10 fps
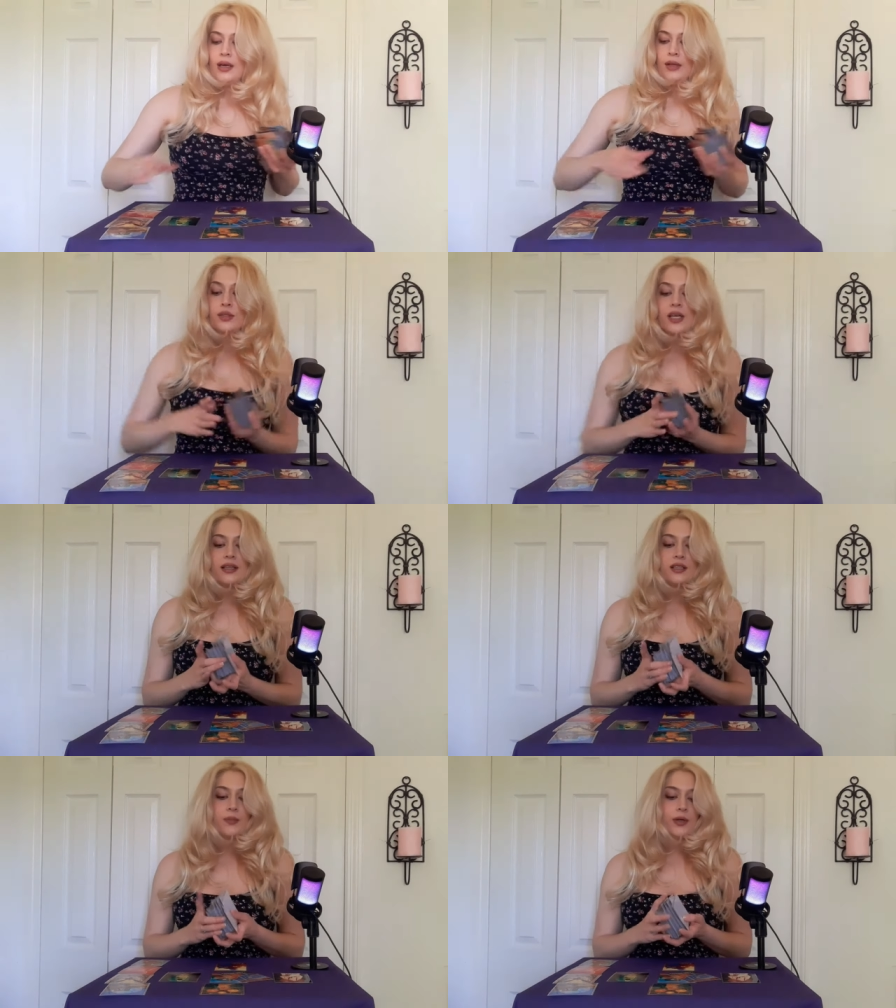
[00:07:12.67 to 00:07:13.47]
It looks like
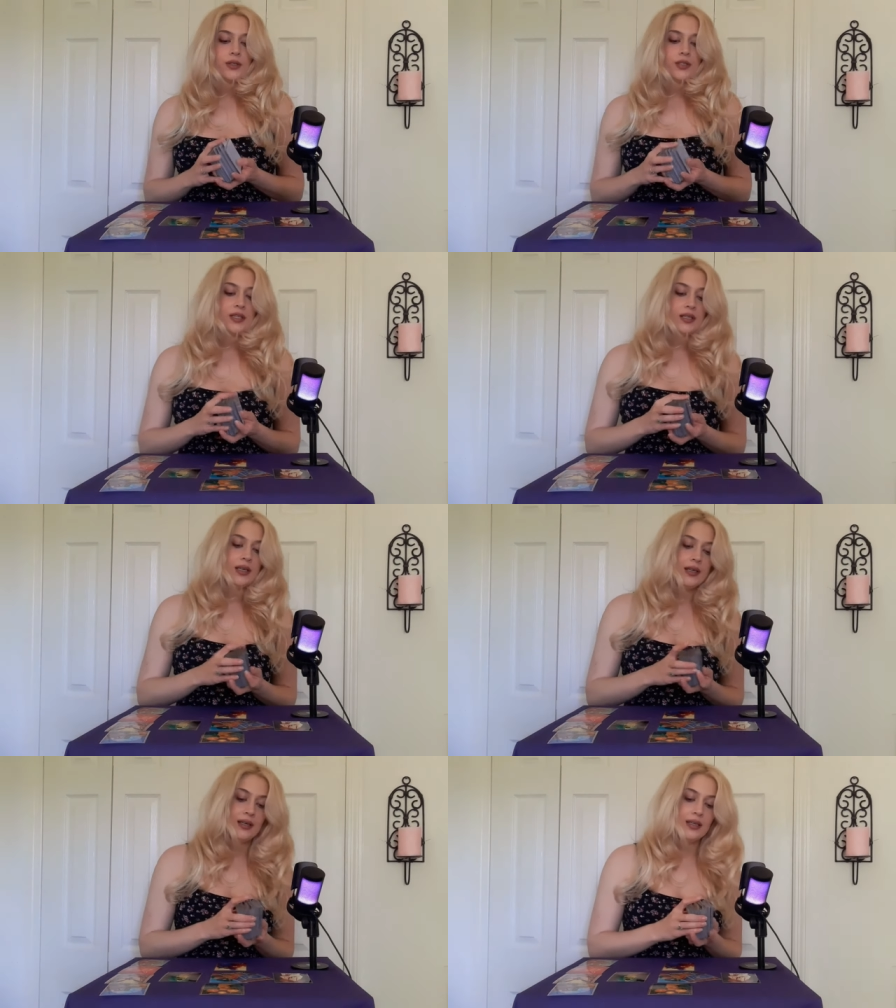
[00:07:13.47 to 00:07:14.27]
this person,
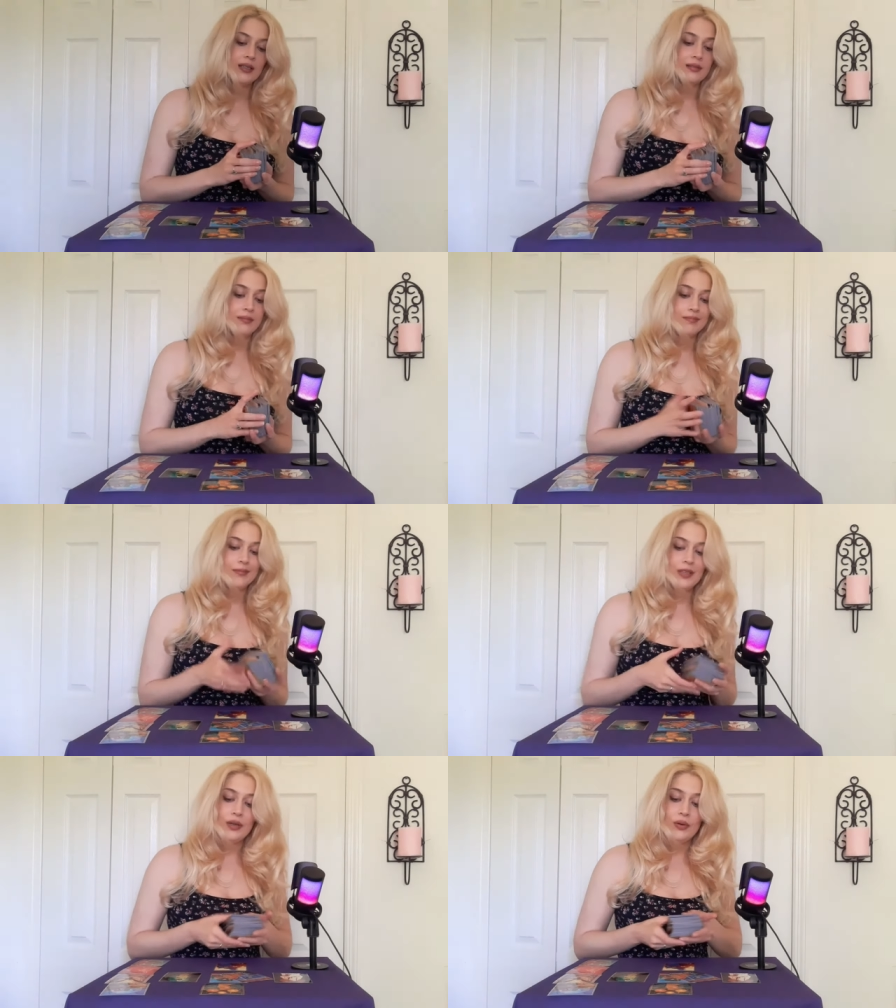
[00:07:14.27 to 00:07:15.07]

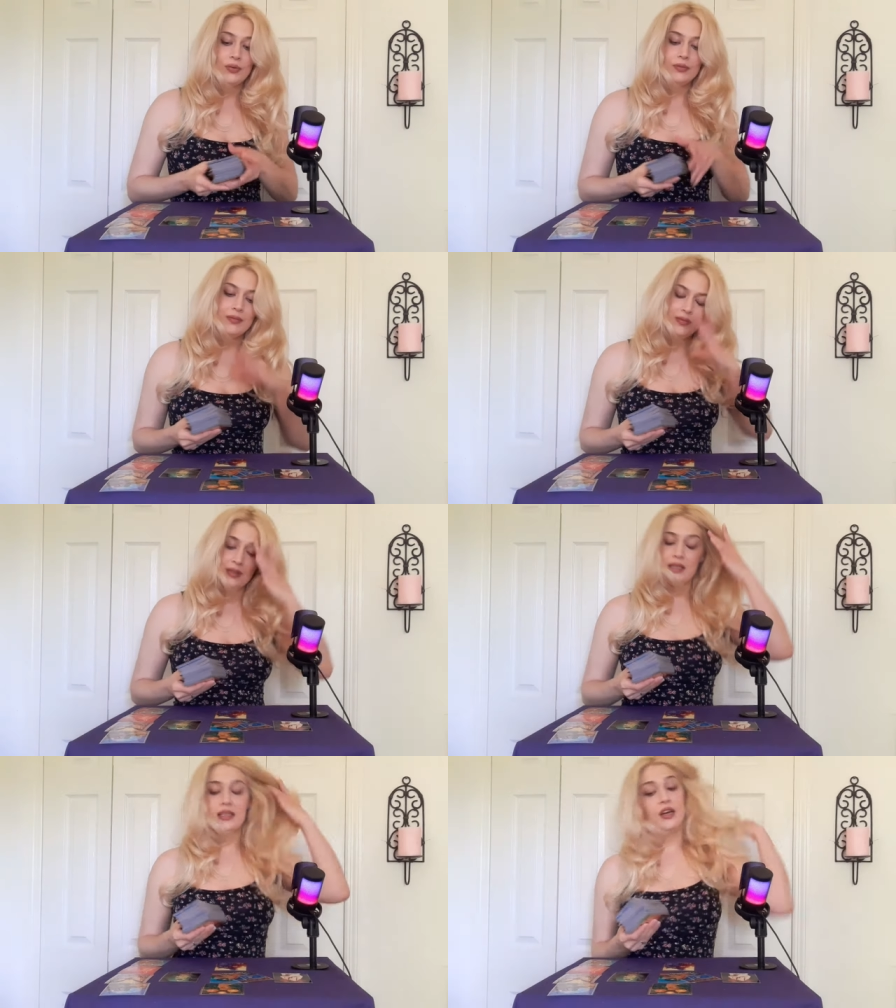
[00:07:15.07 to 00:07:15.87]
you know,
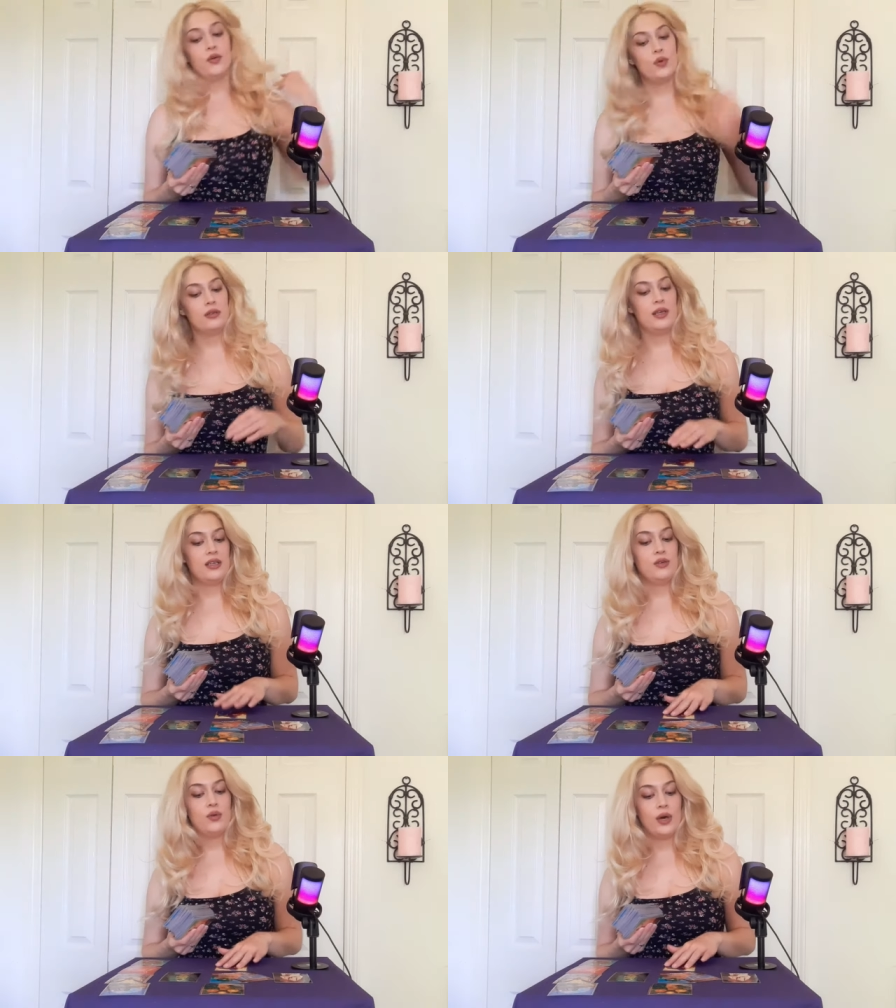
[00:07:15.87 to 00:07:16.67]
they don't want to let
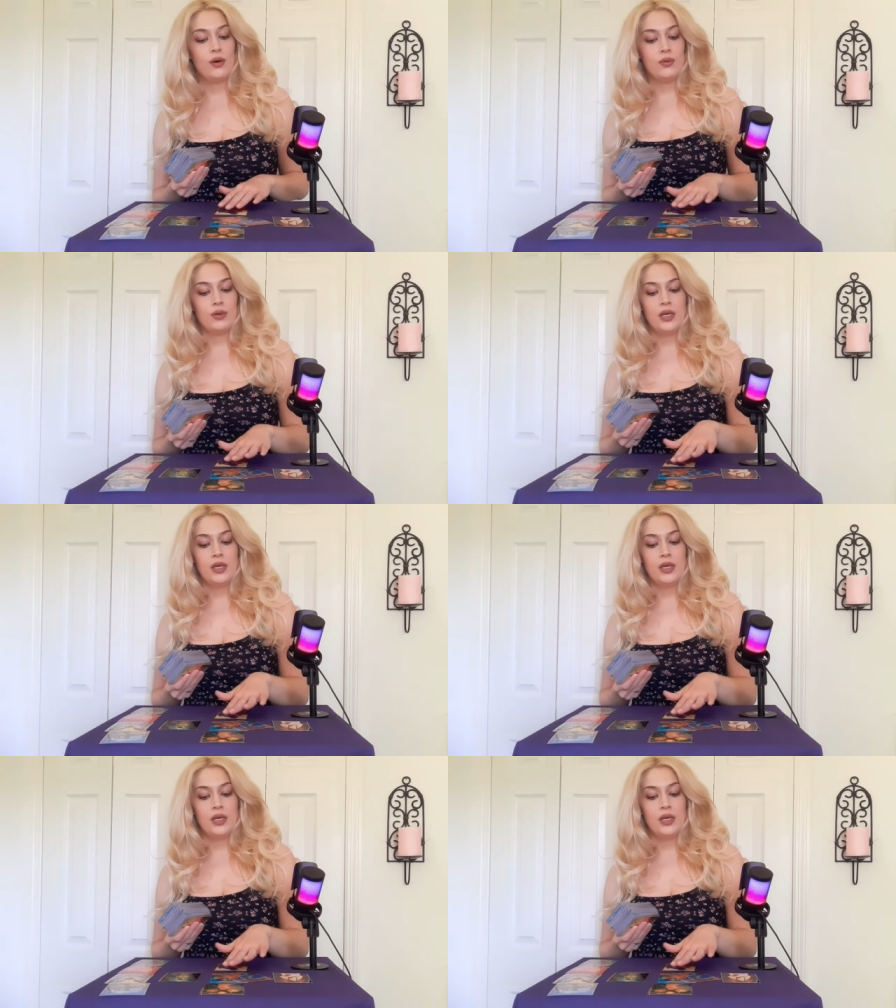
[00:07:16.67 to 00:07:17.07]
you go.